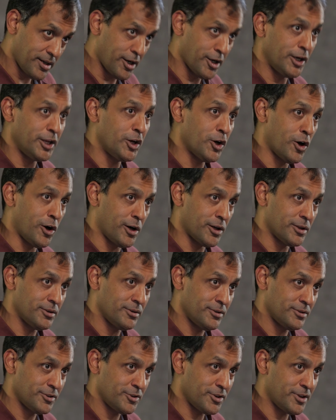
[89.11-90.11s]
early
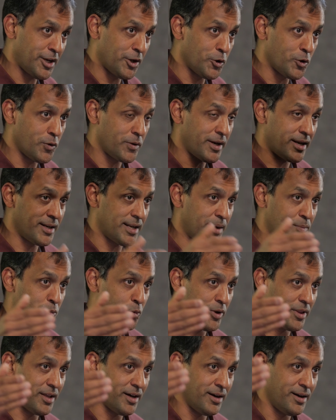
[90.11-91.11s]
on so that you don't end
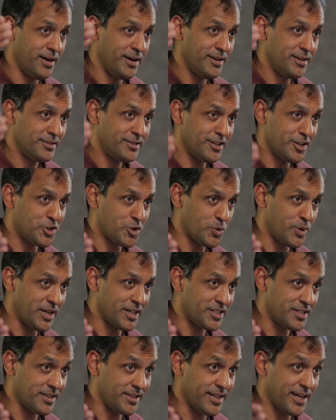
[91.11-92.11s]
up with a
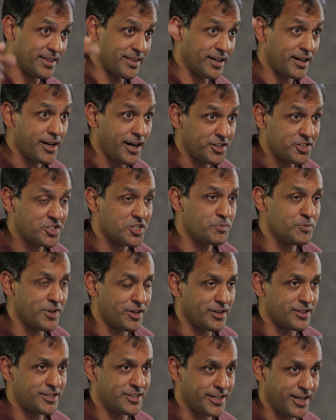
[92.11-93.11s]
situation that the
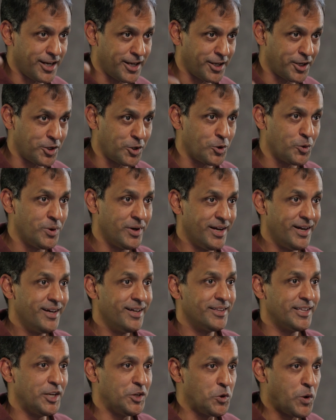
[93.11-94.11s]
customer is telling you
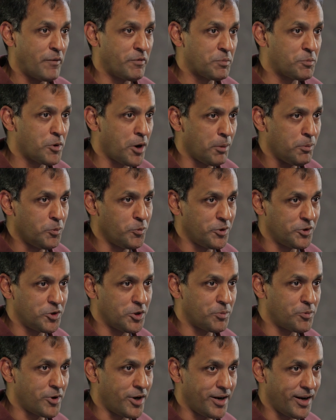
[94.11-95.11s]
that you have a problem with
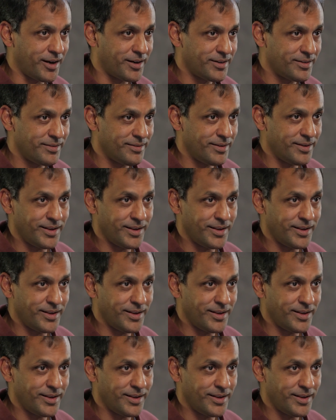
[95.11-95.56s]
your product.